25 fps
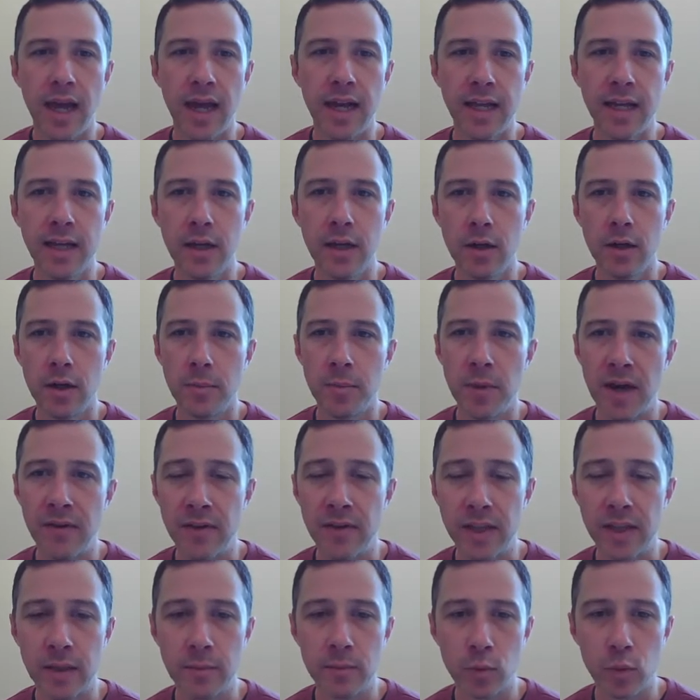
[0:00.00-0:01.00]
here I'm
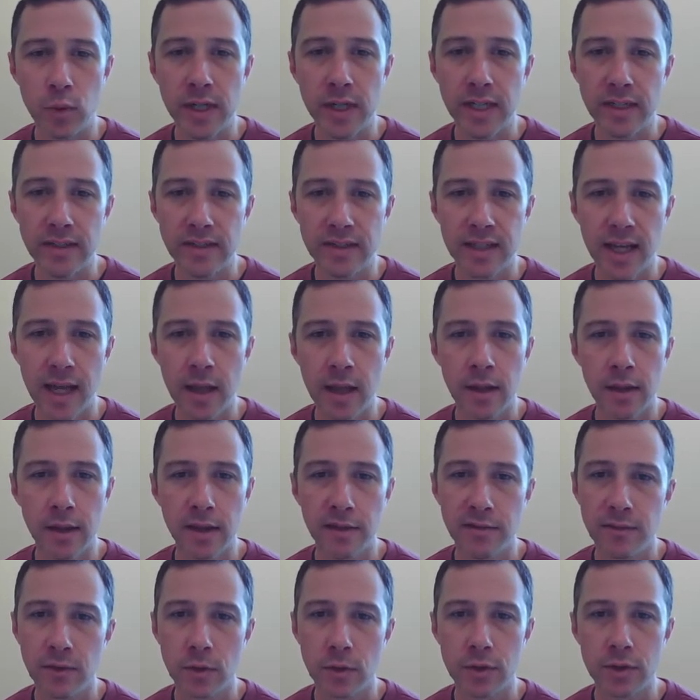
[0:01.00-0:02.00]
having them read it silently
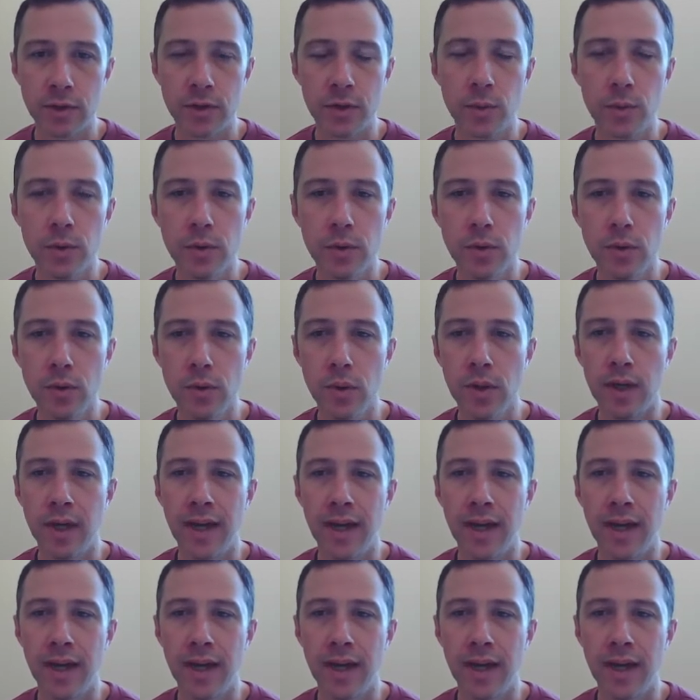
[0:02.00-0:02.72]
first through